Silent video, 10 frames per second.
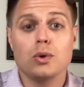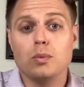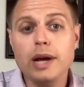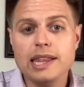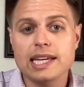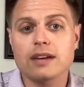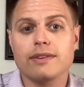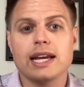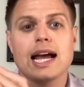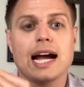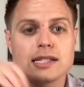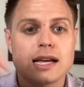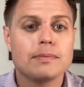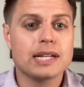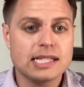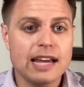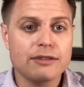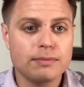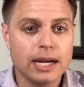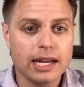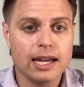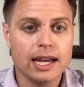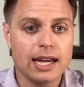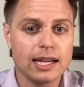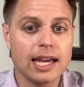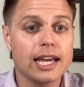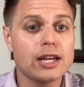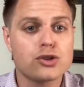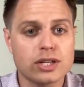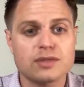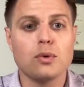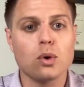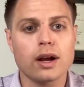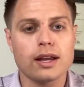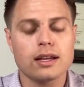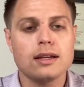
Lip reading: We think of it as I'm going to save money and get interest for it.